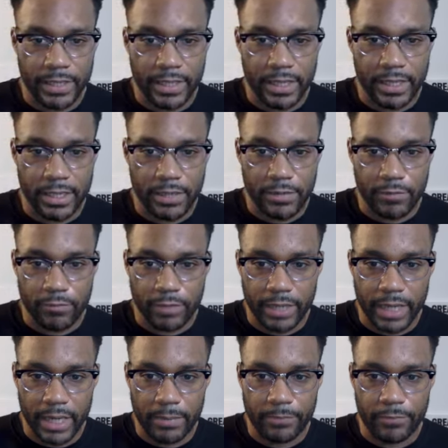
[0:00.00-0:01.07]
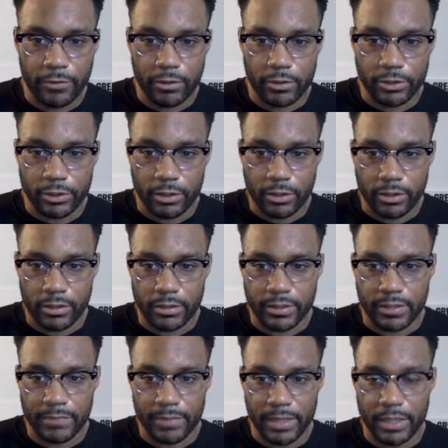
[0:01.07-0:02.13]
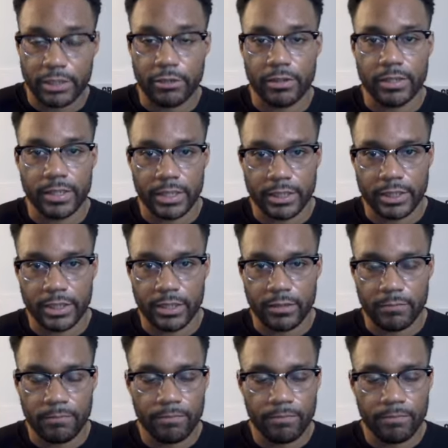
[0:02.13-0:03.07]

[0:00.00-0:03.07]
another rehab for her daughter to manage her addiction.